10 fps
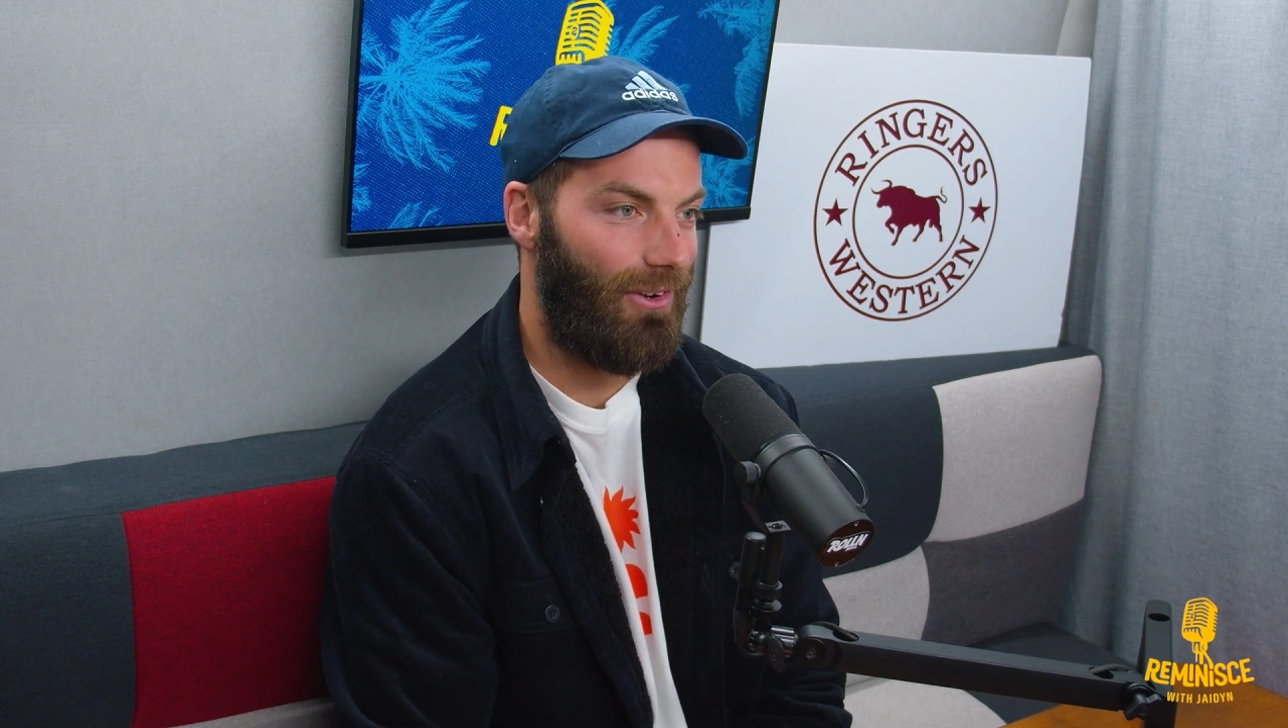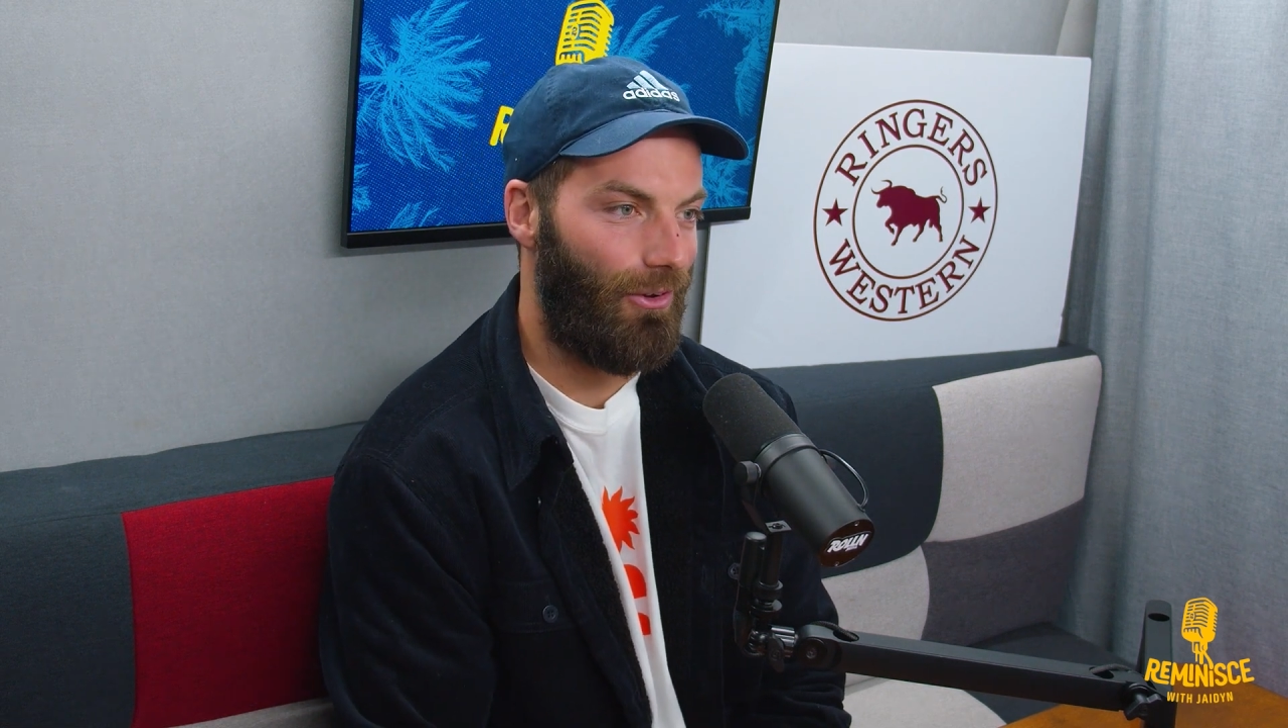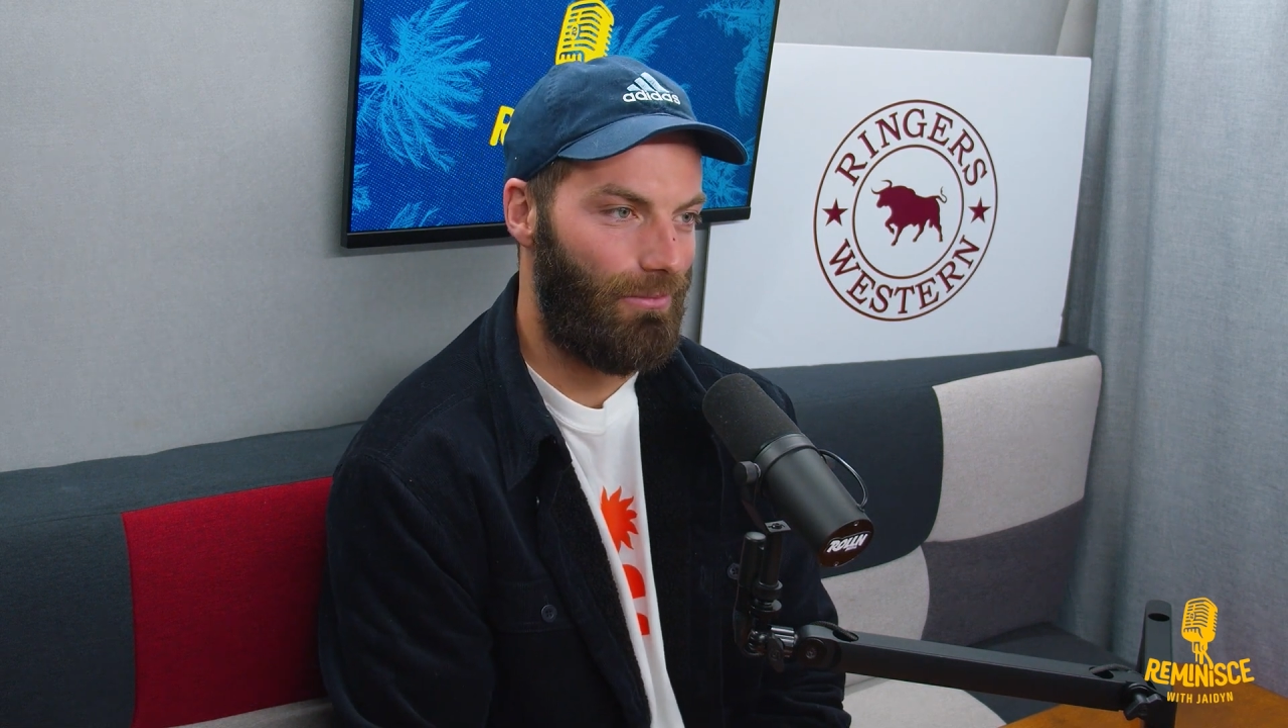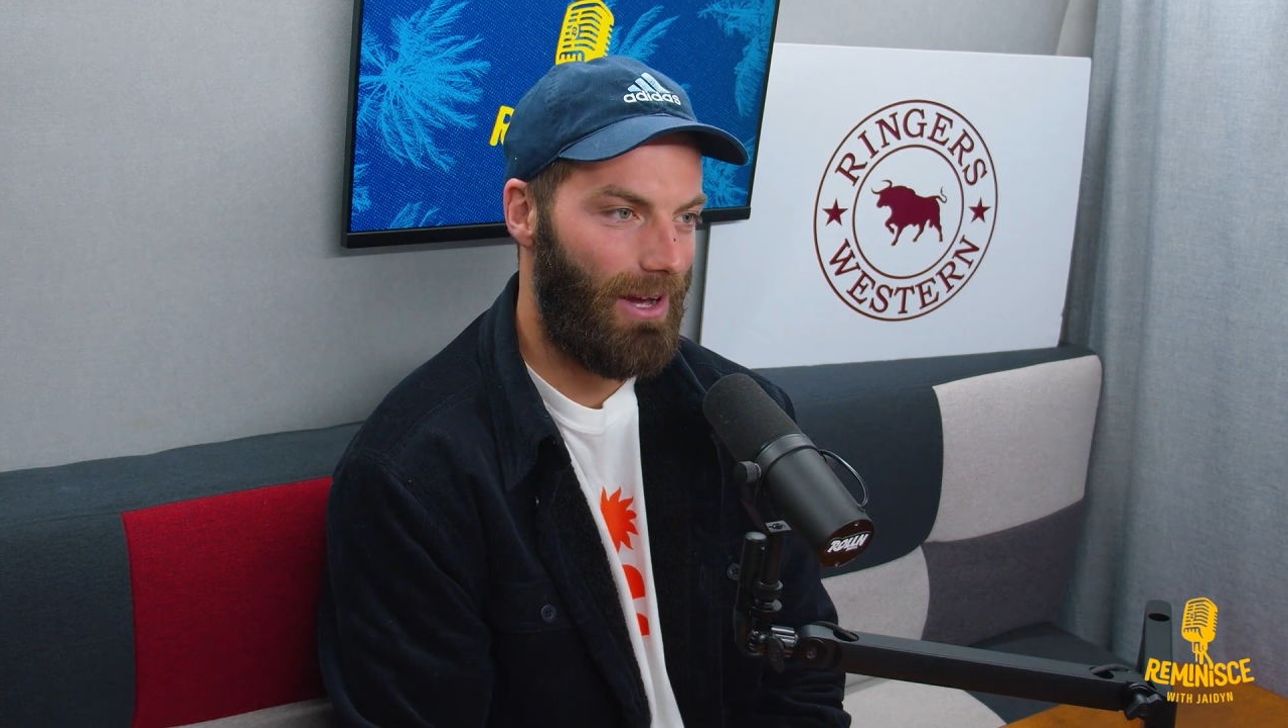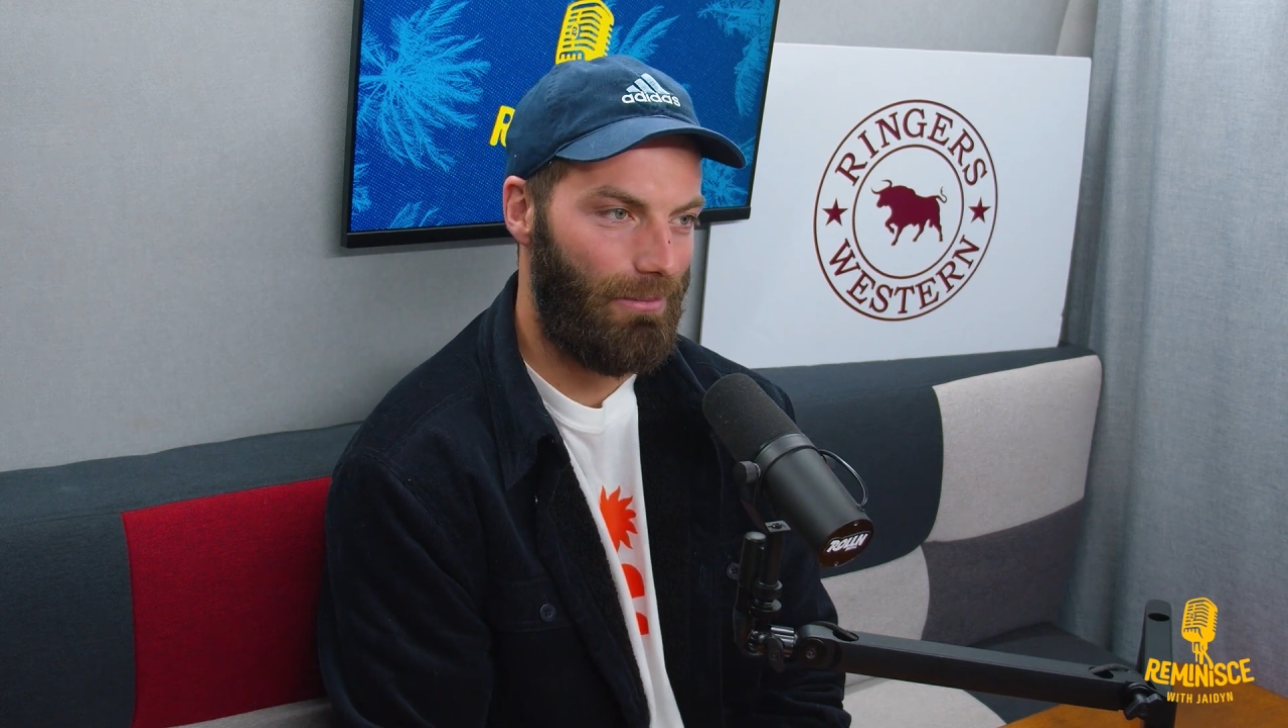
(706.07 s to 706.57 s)

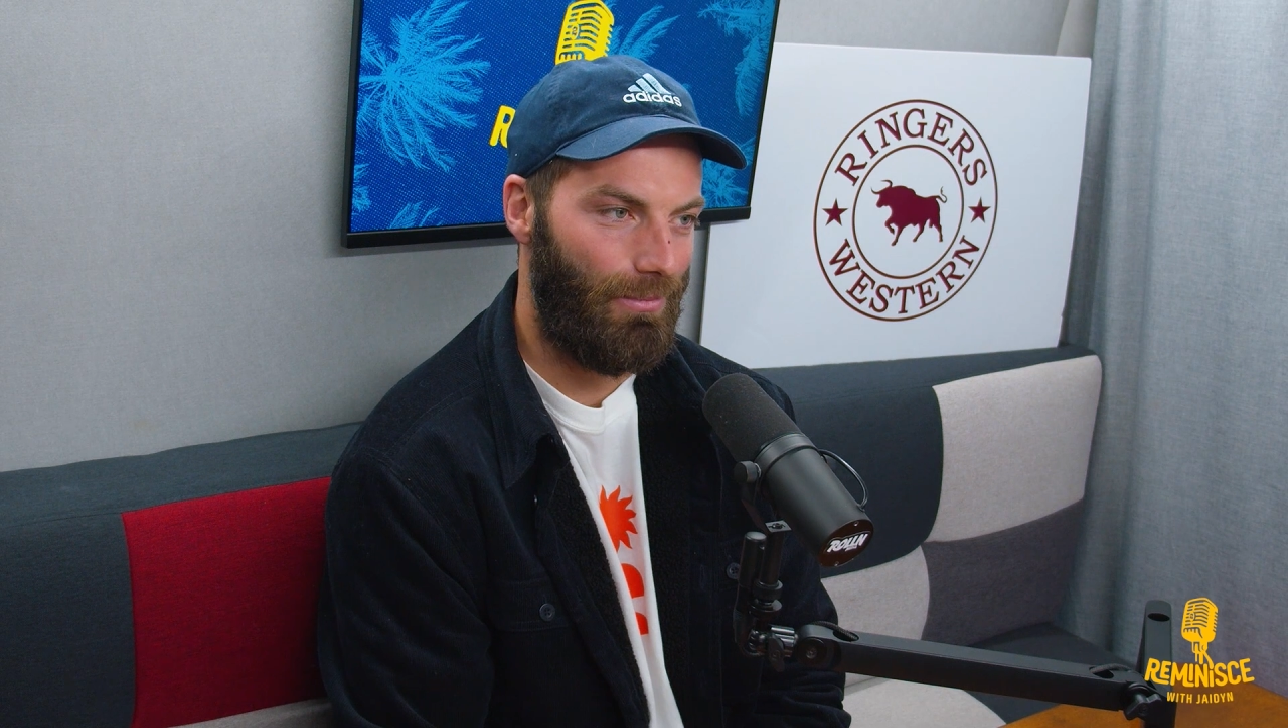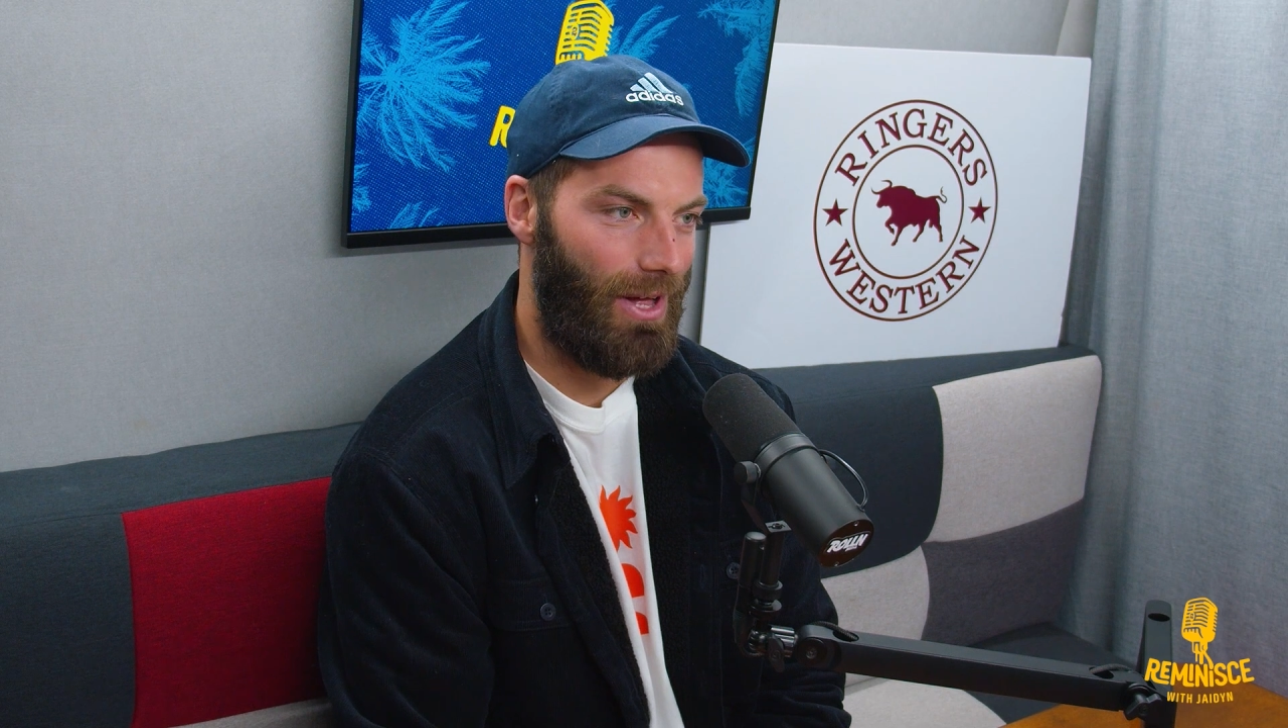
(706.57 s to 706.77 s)
North Melbourne